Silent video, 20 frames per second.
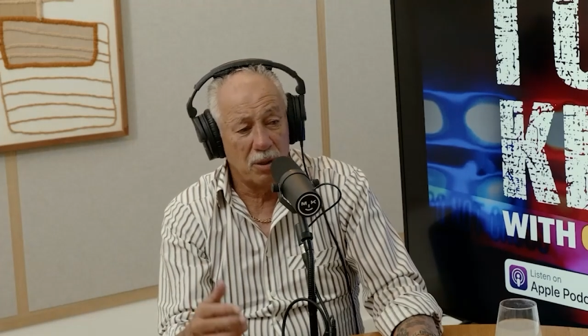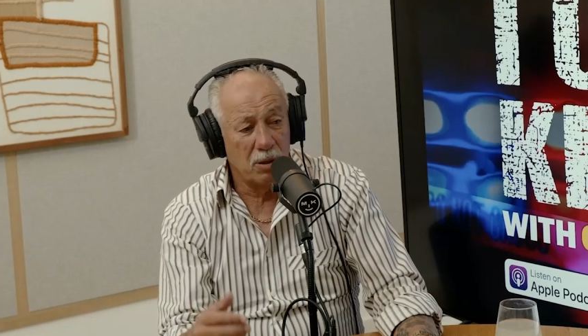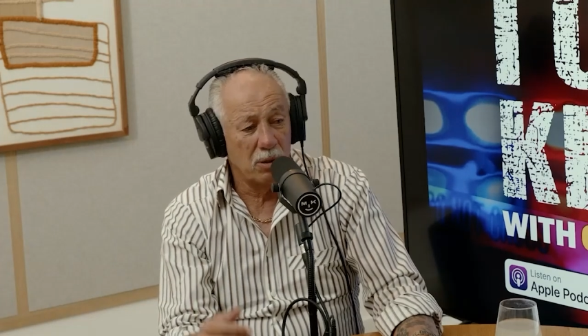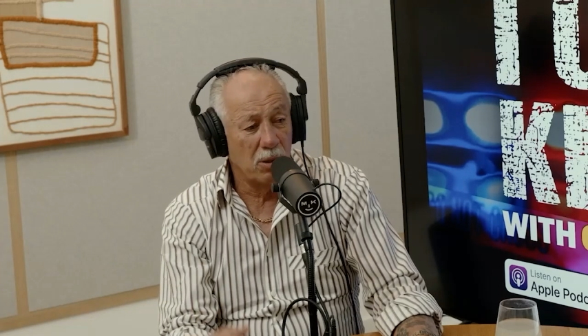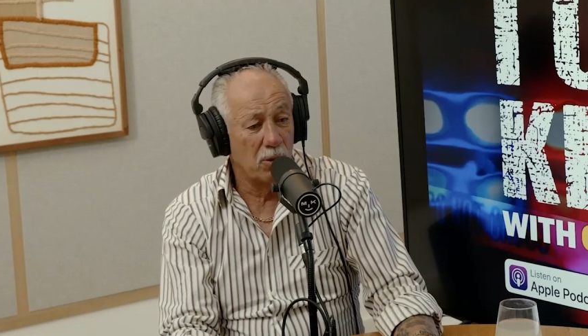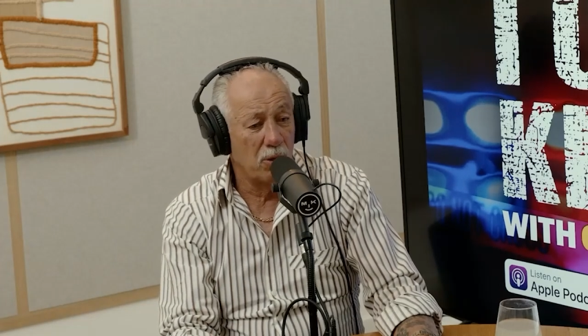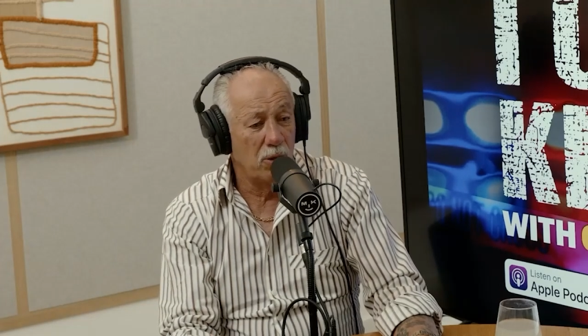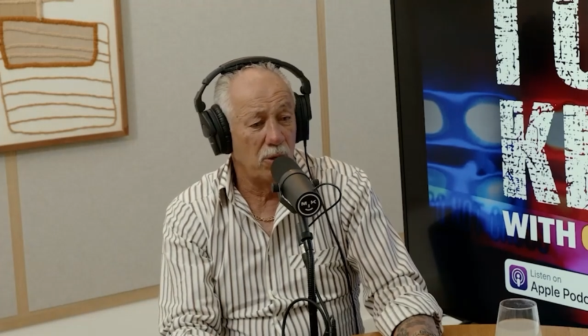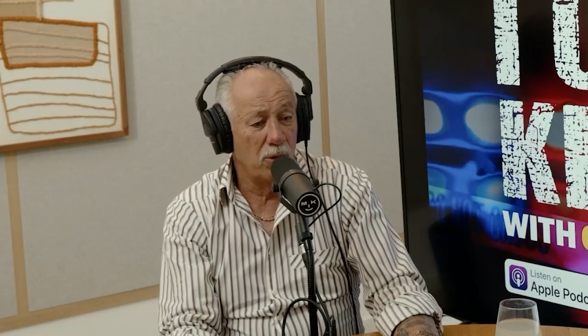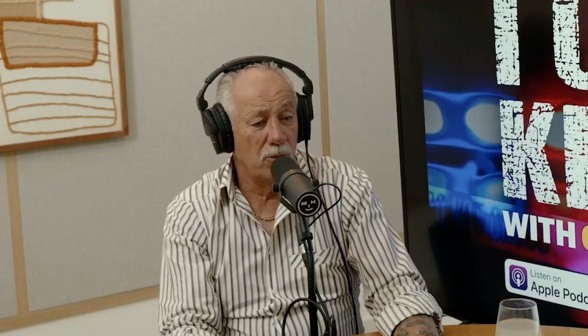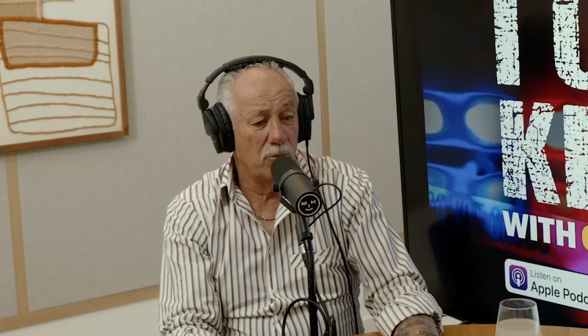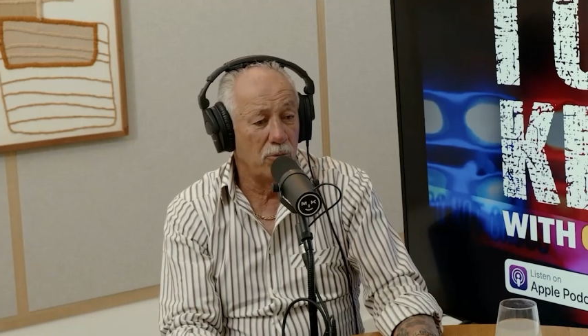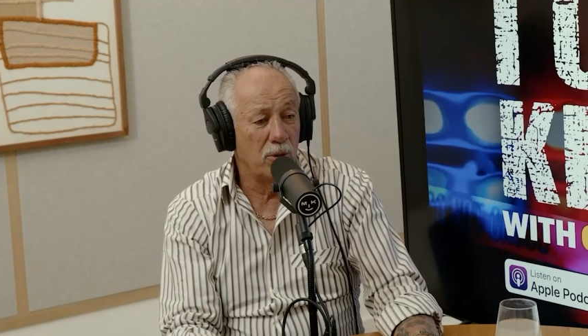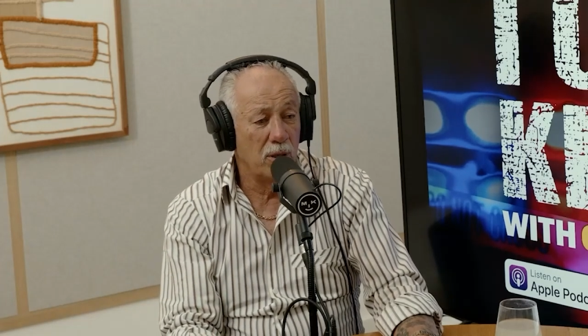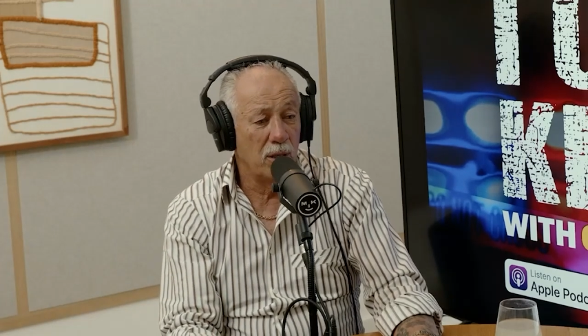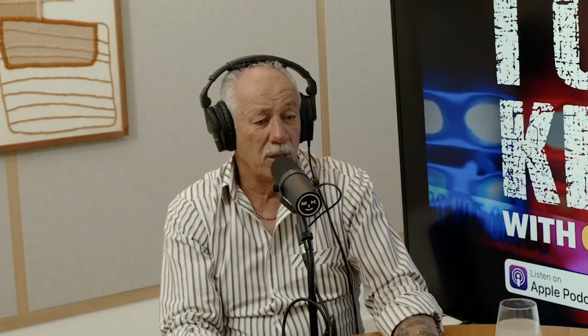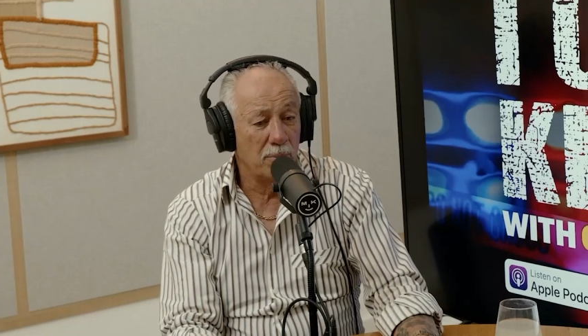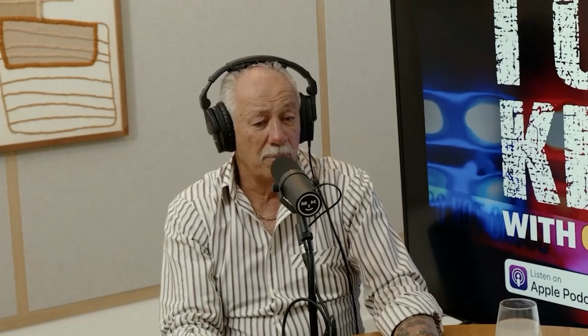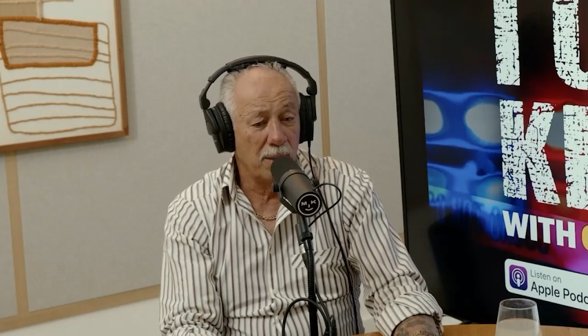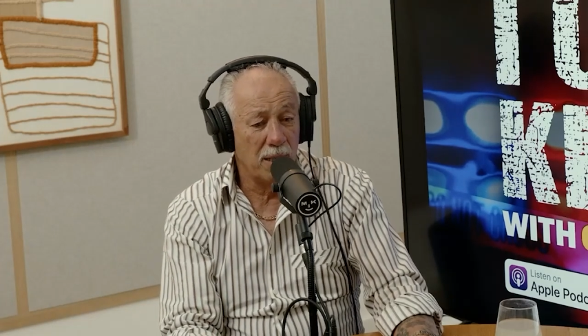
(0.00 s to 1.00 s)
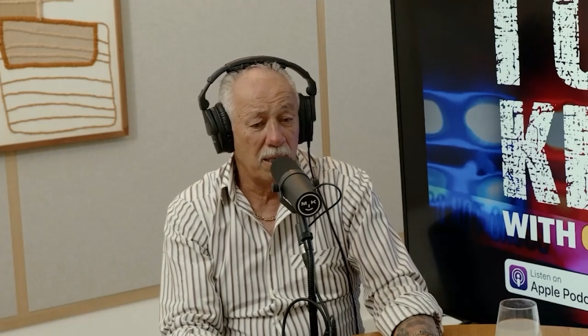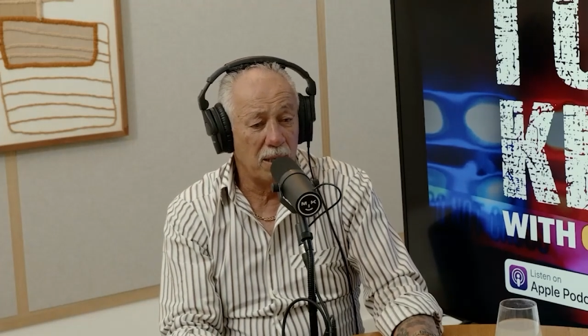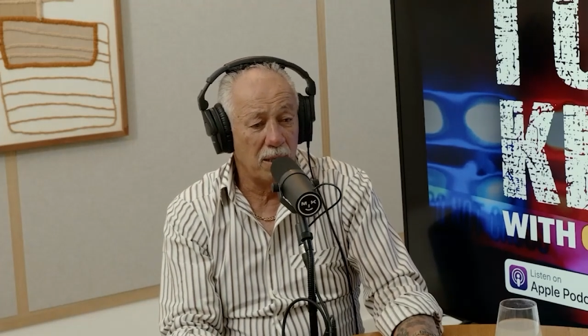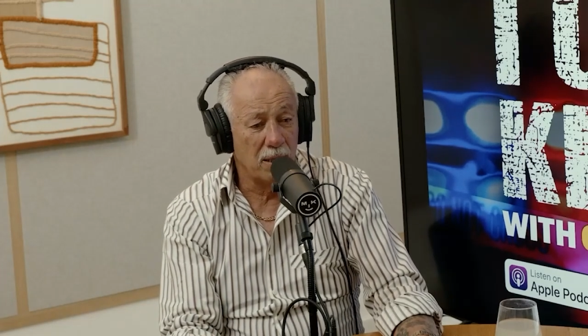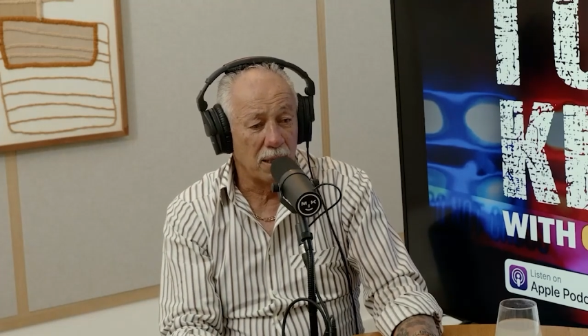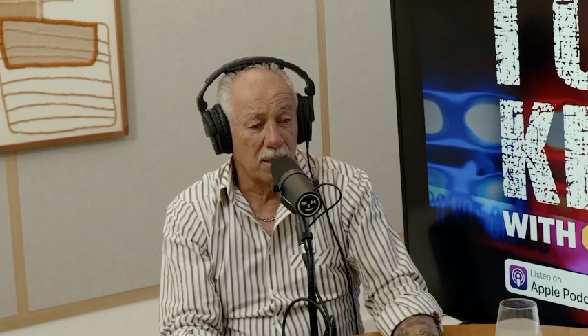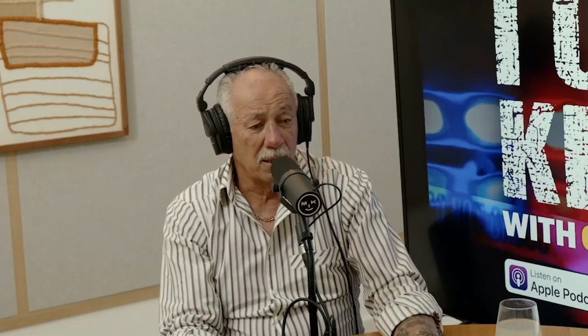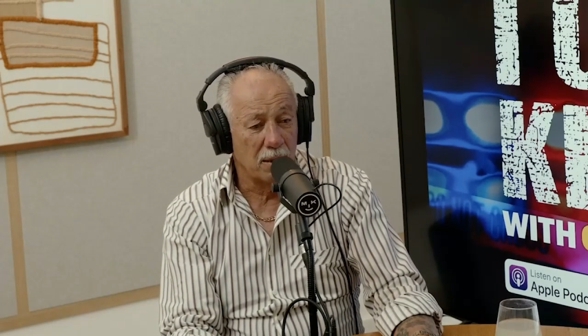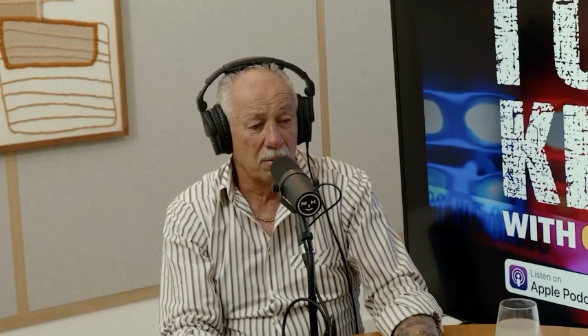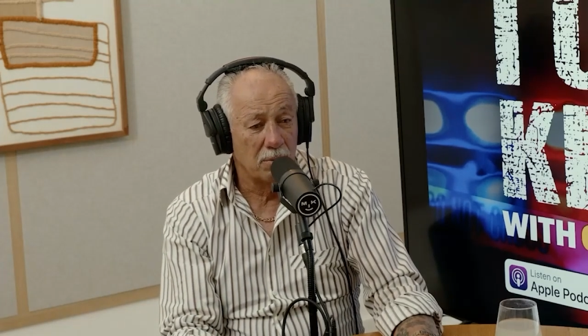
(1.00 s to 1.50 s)
got hurt really
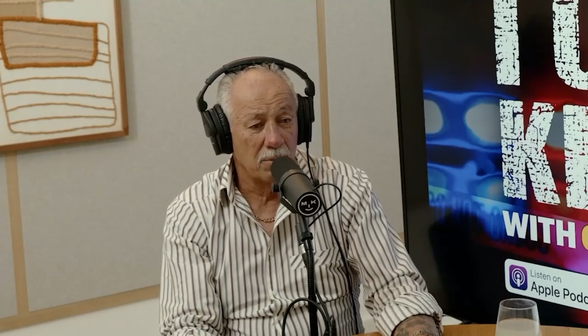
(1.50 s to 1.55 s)
badly.